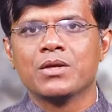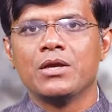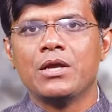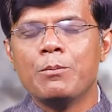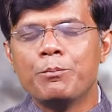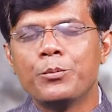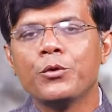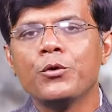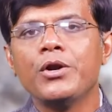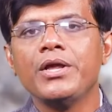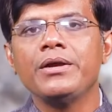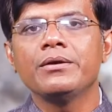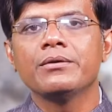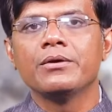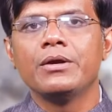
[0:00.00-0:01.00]

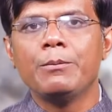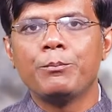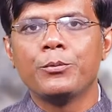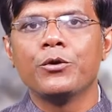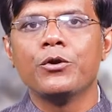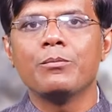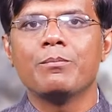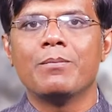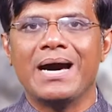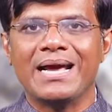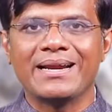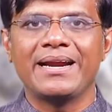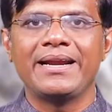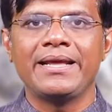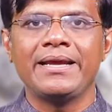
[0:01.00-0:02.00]
improved
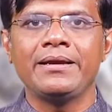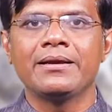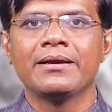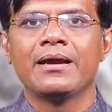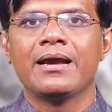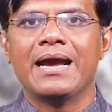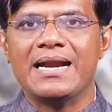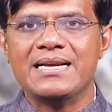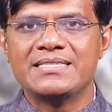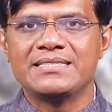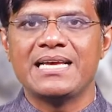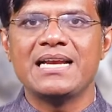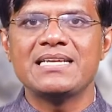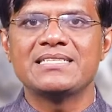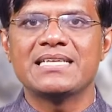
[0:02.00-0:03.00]
marketing and
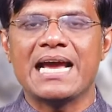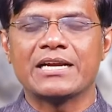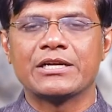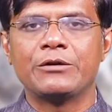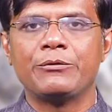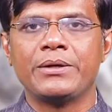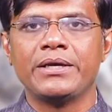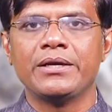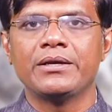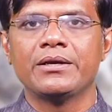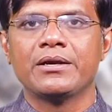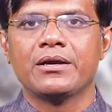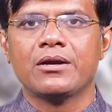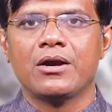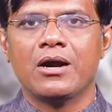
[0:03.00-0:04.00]
sales activity
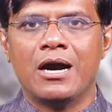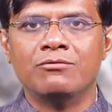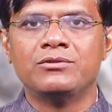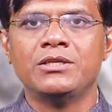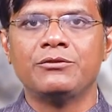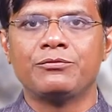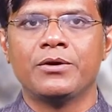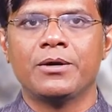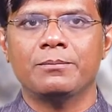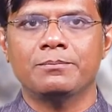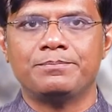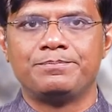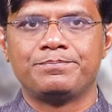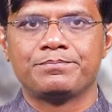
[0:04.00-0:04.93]
of the firm.